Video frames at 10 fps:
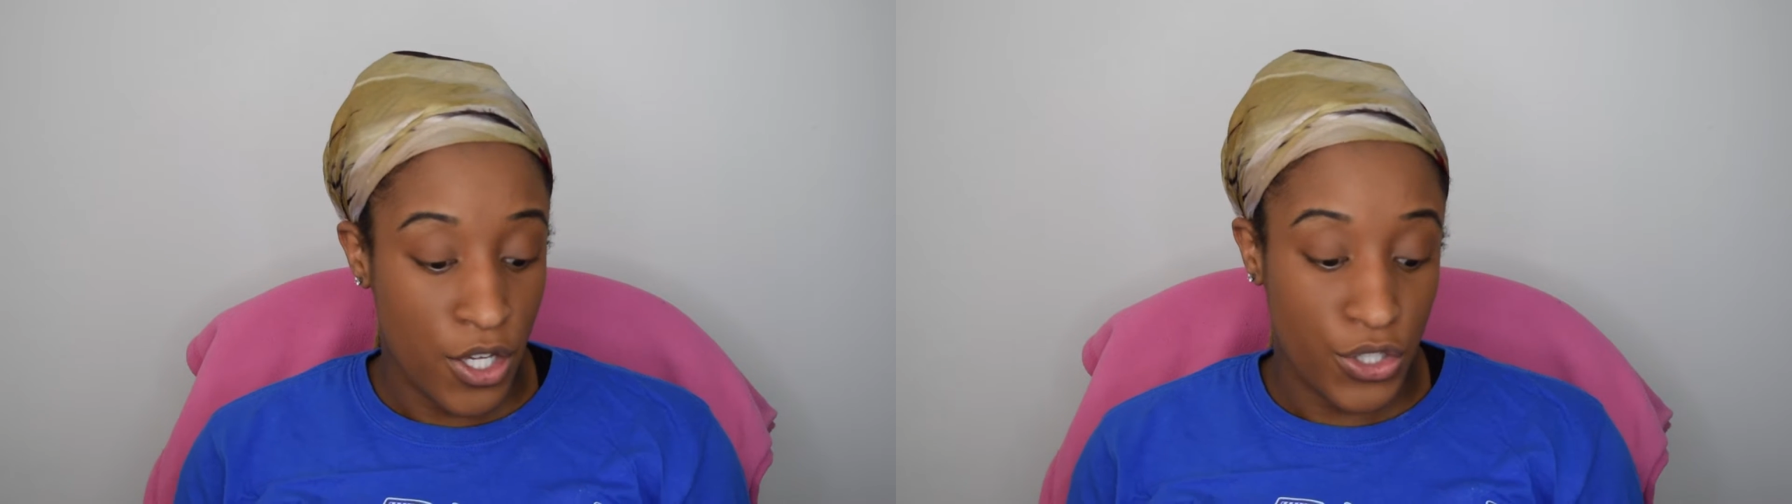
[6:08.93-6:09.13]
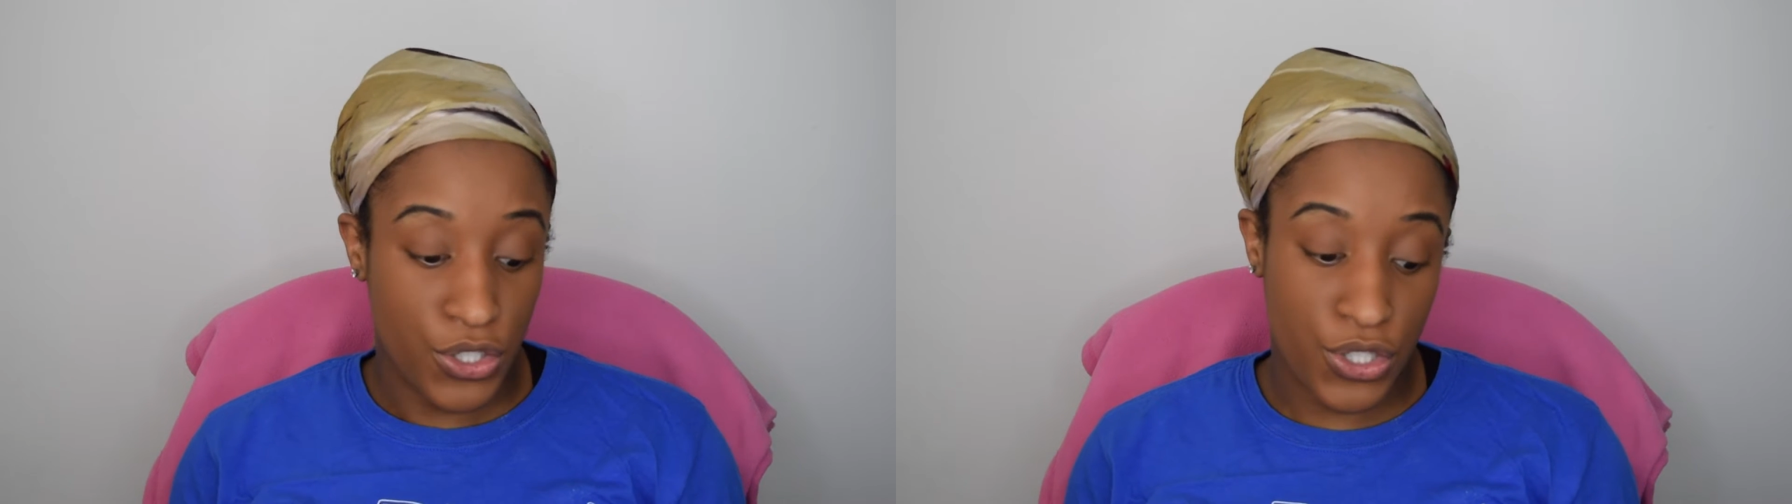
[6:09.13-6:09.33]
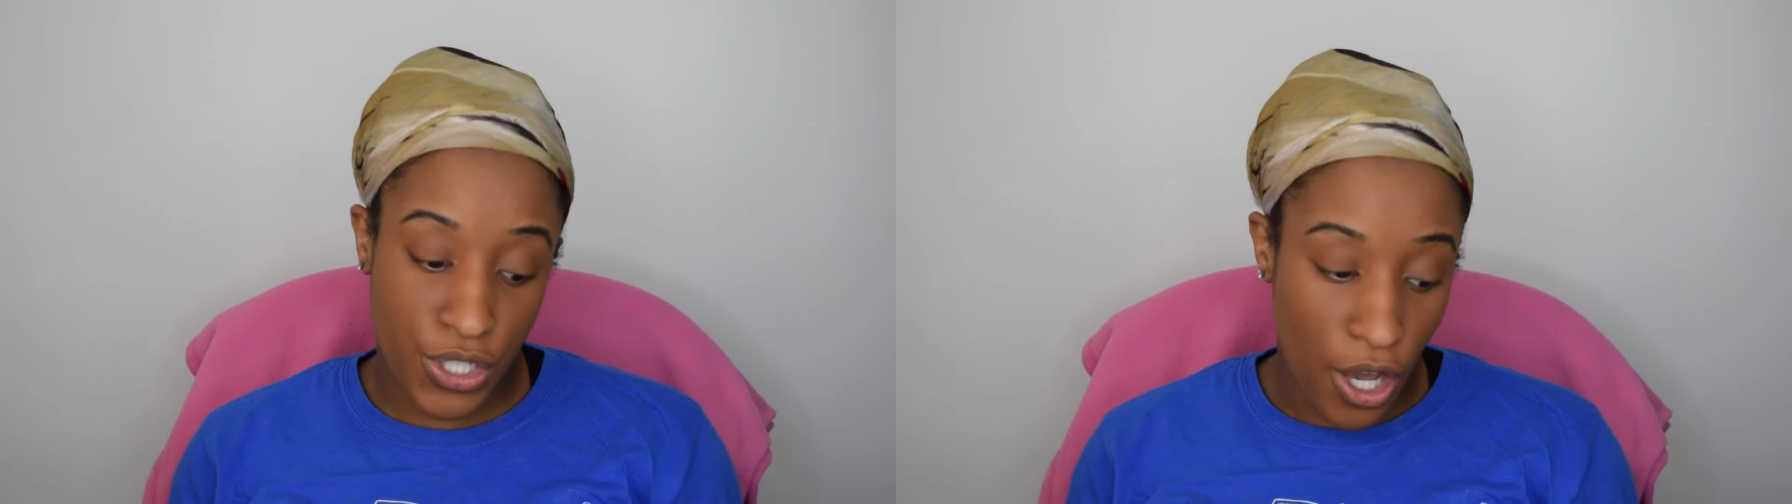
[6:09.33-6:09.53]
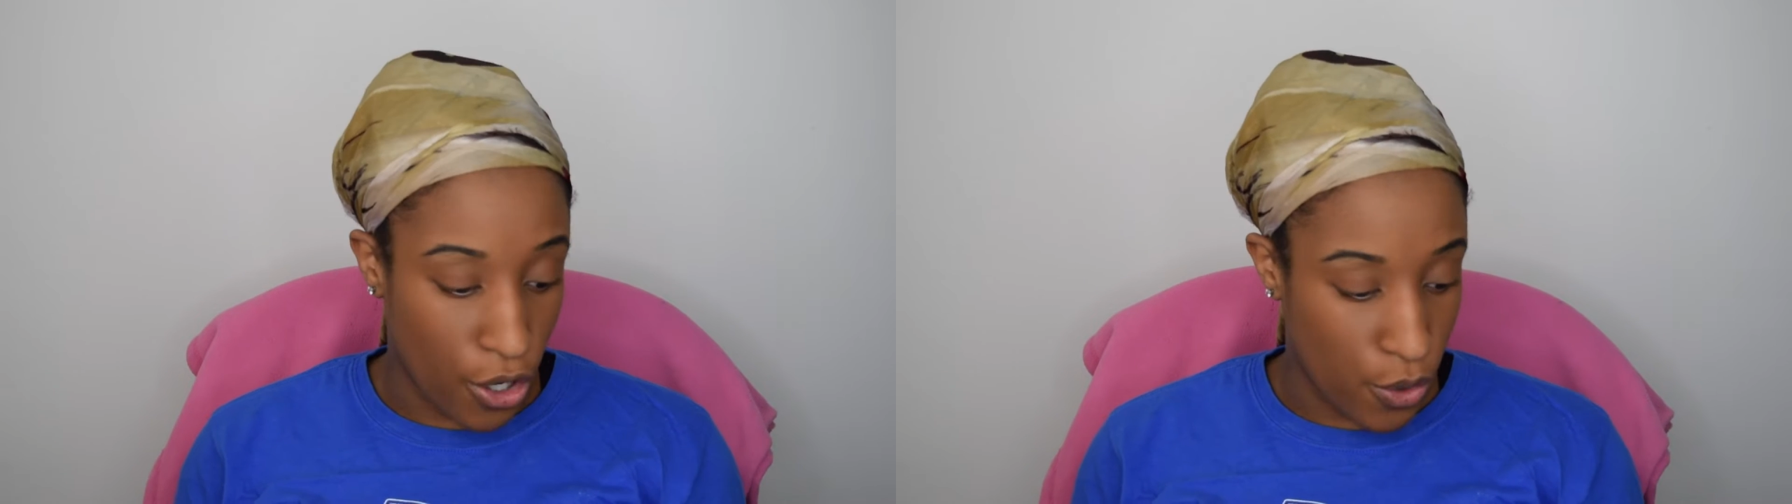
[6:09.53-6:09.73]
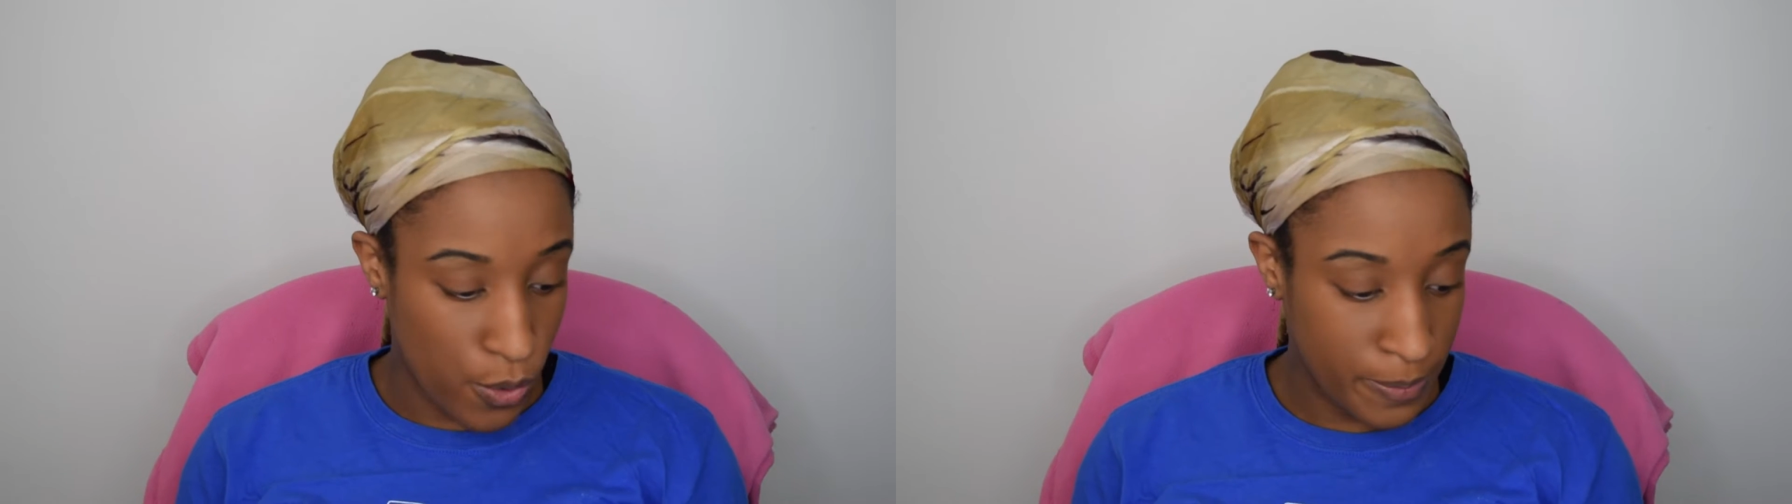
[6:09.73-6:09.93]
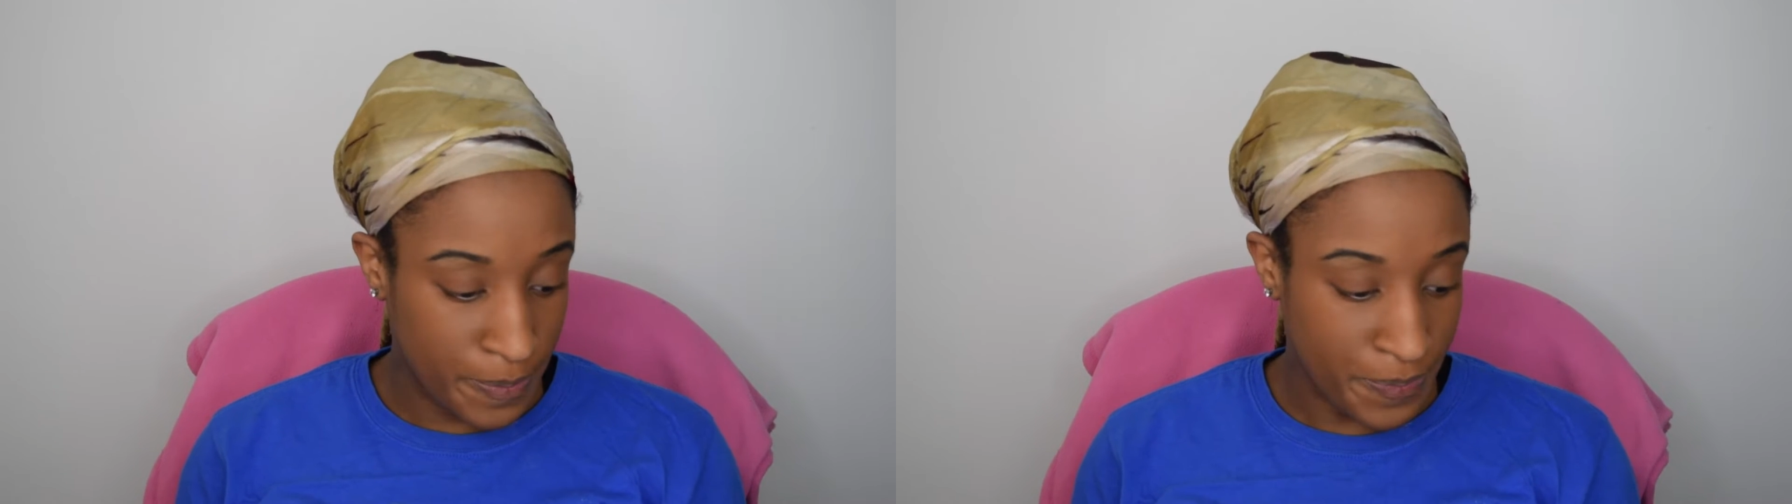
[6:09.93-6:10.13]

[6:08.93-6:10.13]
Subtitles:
So,